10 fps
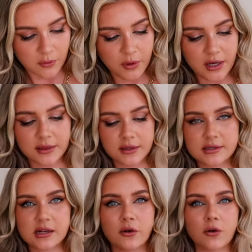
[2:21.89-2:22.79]
with
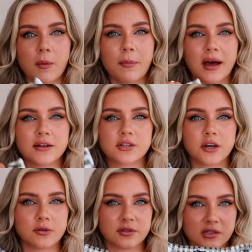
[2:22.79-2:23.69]
this little
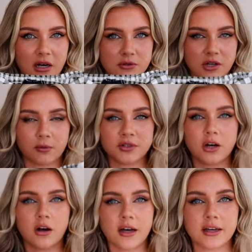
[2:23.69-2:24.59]
bandeau style top, which
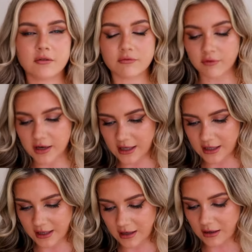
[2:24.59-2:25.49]
I
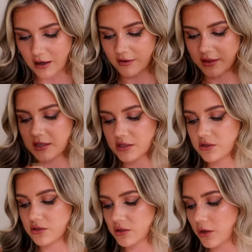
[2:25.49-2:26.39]
really love. I think it's
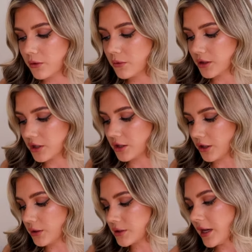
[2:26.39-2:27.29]
so
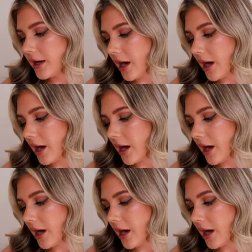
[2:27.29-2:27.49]
cute.